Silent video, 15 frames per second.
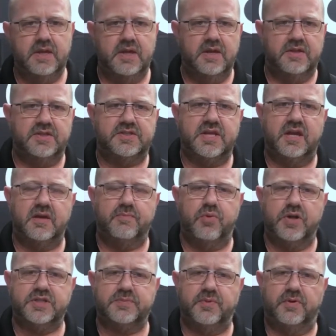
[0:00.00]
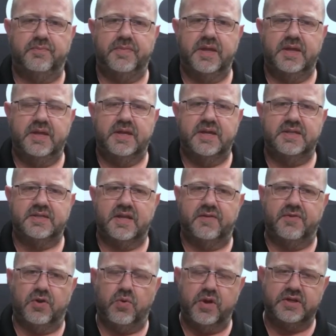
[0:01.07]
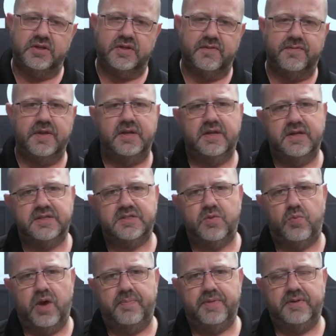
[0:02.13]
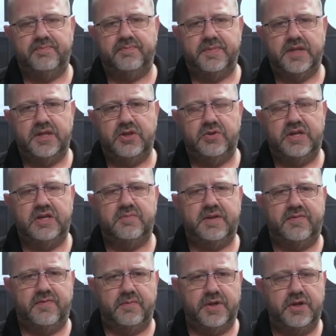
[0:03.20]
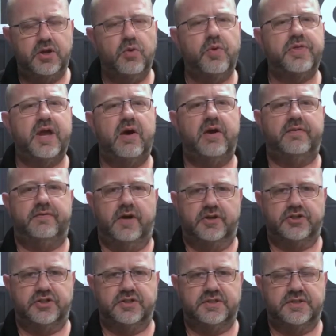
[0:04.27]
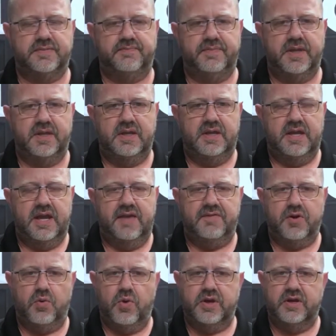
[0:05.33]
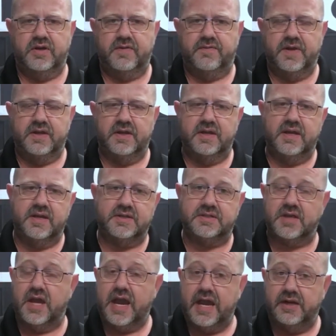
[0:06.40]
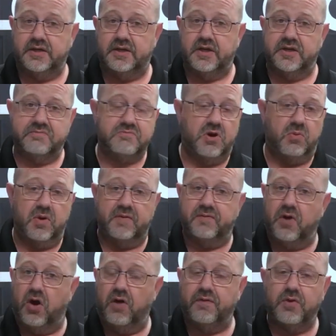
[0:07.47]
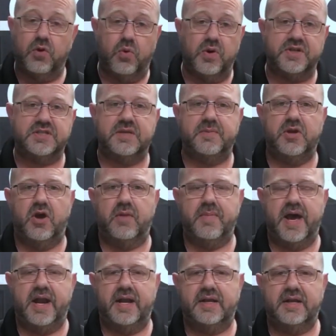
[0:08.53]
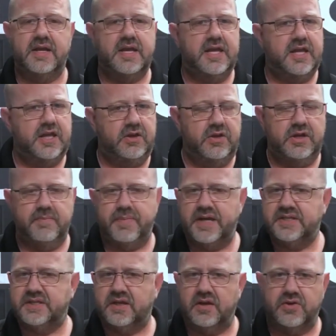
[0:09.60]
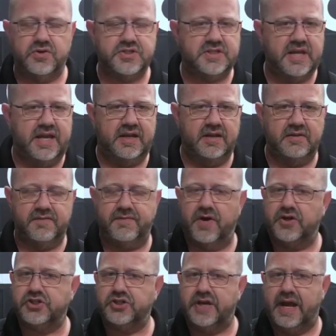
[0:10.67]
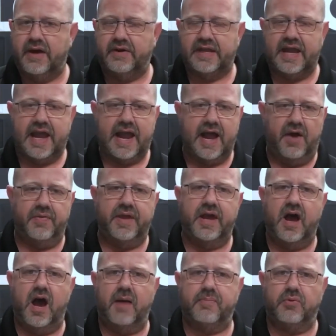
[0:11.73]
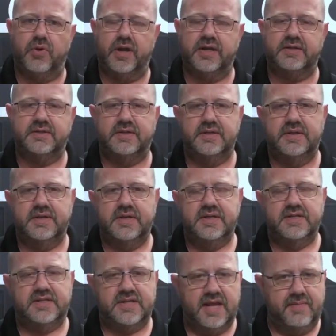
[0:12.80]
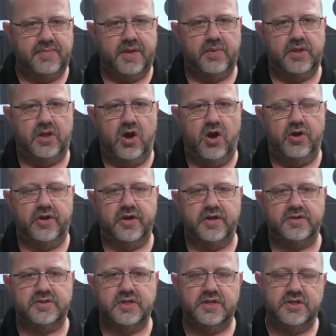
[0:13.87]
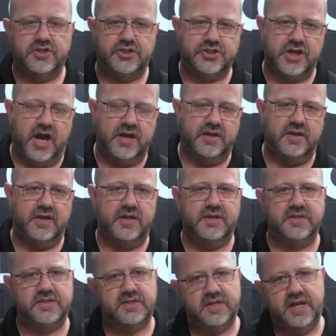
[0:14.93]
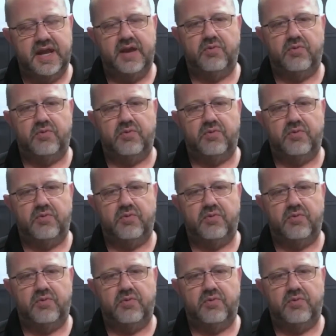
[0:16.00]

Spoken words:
The second principle is that if you're going to defend against a weapon, you need to be familiar with how it functions. If you're going to defend against a handgun, a revolver, or a semi-automatic, you need a basic understanding of the functionality, how they operate. Same thing with long guns. Shotguns and